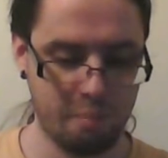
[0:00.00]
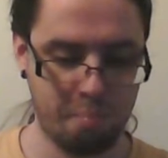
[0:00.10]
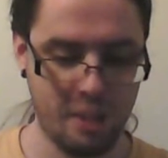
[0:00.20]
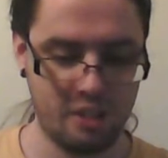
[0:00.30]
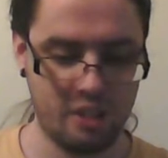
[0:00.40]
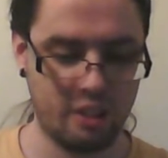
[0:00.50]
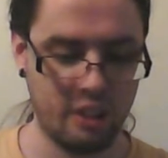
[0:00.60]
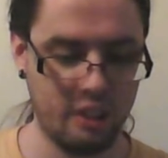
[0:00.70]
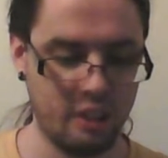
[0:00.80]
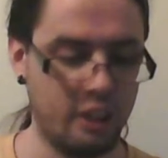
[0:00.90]

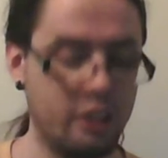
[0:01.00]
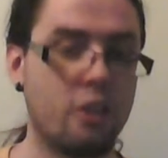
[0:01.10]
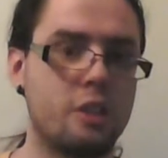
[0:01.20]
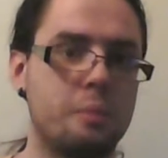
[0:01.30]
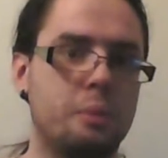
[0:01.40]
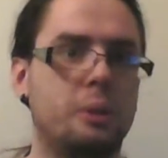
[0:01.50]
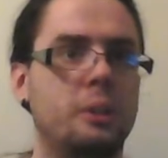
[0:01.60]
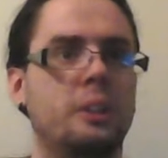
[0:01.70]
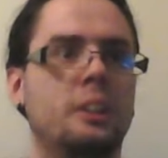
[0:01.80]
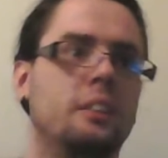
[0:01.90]
basically unnoticeable.
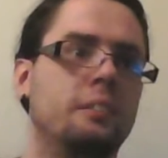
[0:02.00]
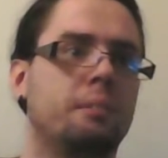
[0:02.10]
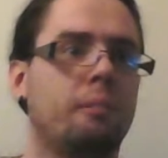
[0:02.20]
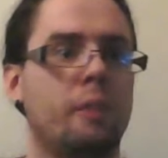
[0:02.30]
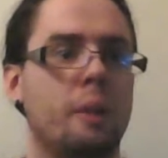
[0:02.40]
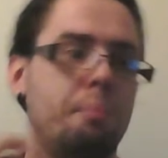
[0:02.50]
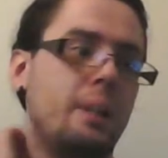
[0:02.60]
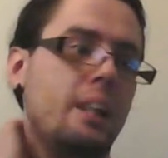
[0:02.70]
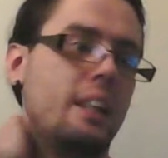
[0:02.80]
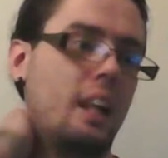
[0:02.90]

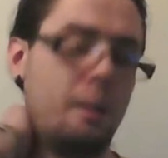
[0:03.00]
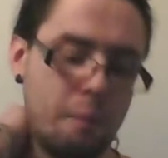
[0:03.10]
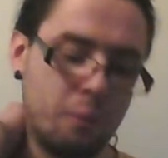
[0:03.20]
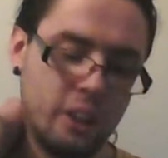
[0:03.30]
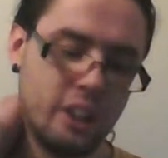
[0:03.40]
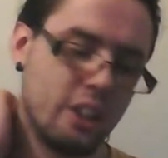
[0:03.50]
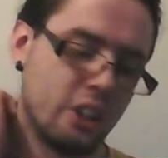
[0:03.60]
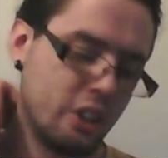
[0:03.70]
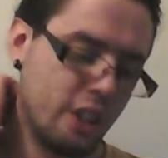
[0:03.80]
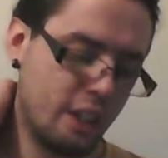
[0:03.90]
But I'm working on
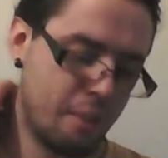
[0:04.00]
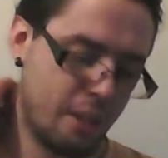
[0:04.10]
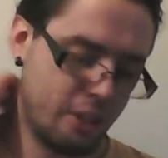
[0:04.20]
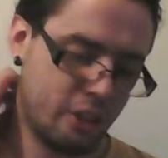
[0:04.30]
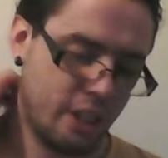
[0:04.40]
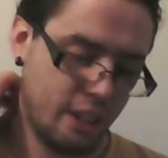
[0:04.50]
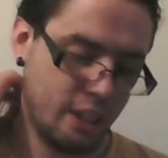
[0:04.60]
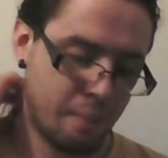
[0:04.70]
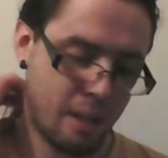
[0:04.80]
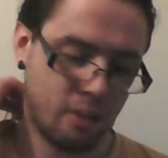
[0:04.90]
straightening
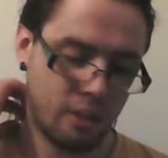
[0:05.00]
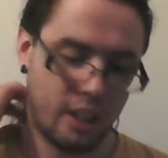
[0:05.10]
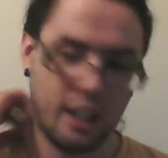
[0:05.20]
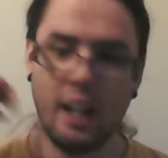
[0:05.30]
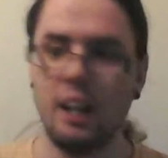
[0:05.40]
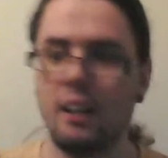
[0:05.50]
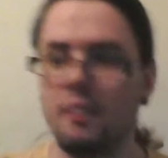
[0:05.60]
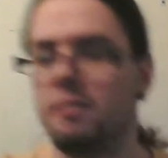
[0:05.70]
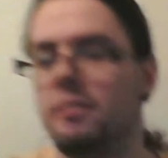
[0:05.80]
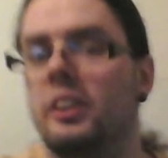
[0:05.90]
them out. I
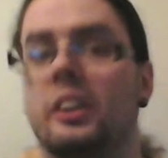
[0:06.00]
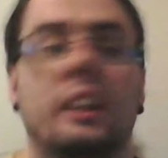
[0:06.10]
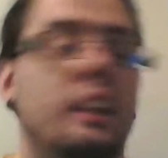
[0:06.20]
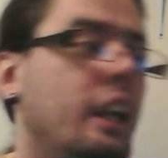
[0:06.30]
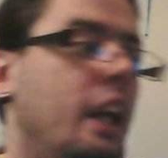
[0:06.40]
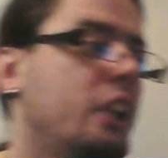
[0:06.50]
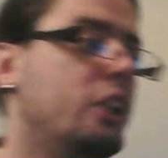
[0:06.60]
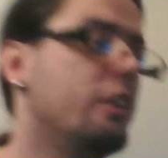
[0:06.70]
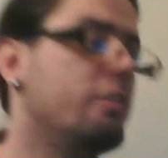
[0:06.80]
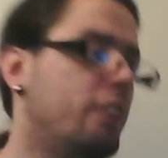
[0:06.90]
have
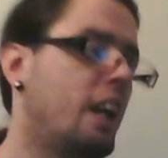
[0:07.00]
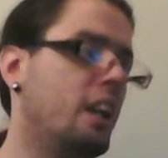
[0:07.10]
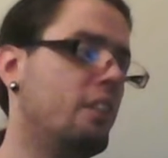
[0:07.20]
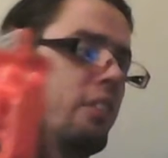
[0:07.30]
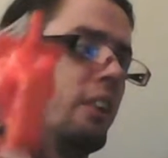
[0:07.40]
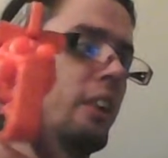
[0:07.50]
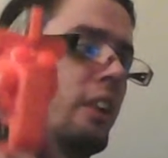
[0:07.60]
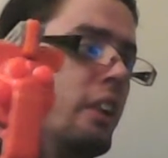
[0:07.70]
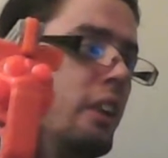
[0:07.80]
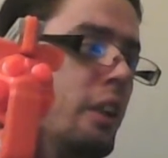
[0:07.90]
actually 5
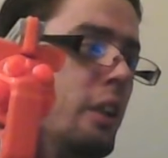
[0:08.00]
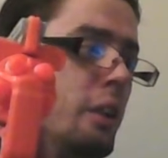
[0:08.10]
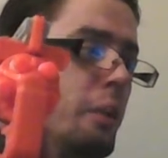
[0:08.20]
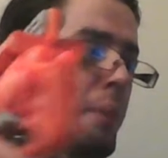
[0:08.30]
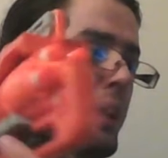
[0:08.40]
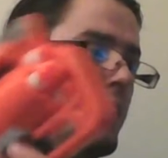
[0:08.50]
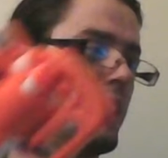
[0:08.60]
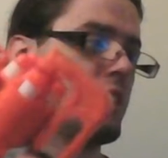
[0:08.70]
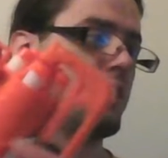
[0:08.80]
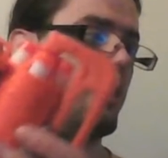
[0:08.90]
bent
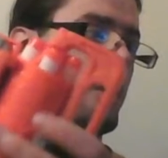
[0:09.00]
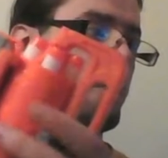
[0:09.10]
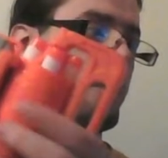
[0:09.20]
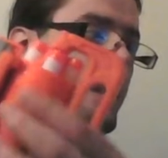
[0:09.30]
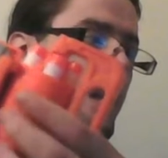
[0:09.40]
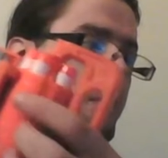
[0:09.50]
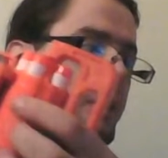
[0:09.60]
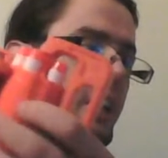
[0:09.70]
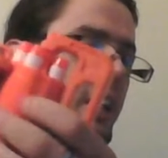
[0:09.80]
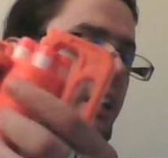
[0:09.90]
darts loaded up in the hammer
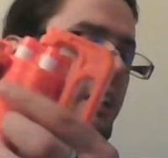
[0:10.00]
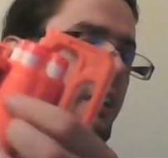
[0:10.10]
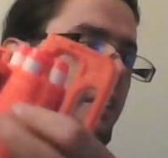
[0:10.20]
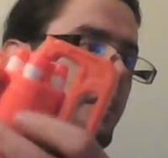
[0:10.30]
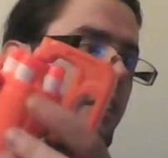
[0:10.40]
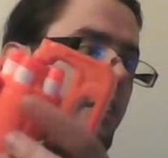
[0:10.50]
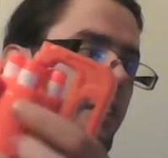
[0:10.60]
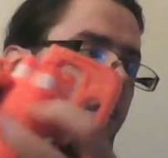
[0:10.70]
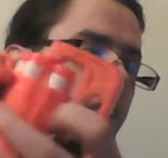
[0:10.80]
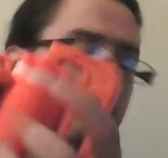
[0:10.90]
shot,
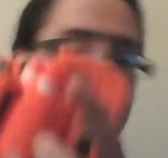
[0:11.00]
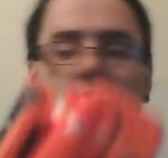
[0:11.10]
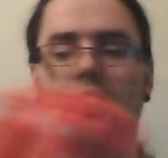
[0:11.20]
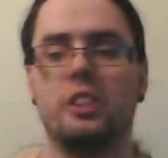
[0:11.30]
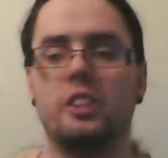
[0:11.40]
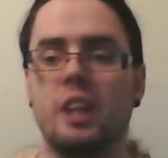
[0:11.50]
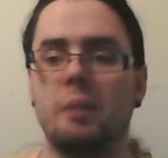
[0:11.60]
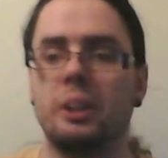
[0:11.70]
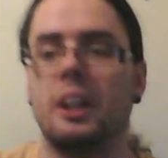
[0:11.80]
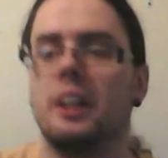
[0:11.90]
or Sin's
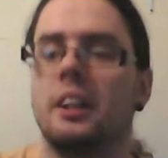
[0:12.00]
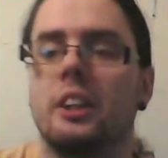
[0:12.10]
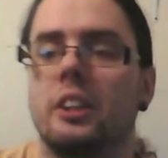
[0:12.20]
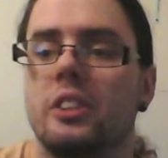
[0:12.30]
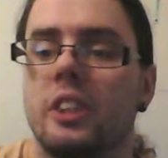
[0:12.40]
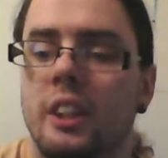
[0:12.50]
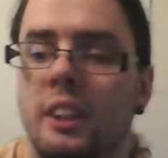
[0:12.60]
hammer shot, I should say,